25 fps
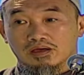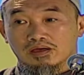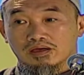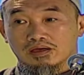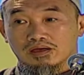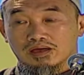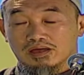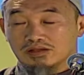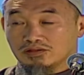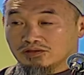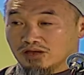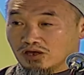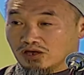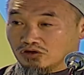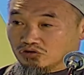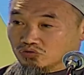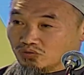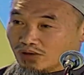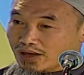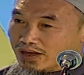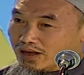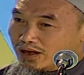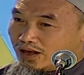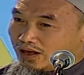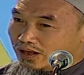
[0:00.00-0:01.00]
And that's
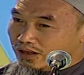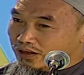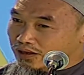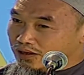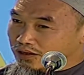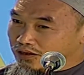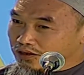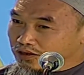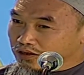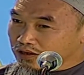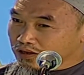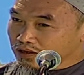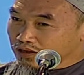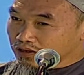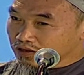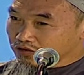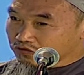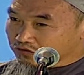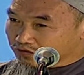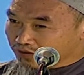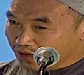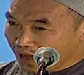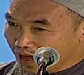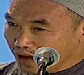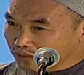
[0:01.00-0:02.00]
why
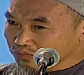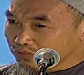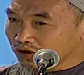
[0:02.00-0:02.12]
Islam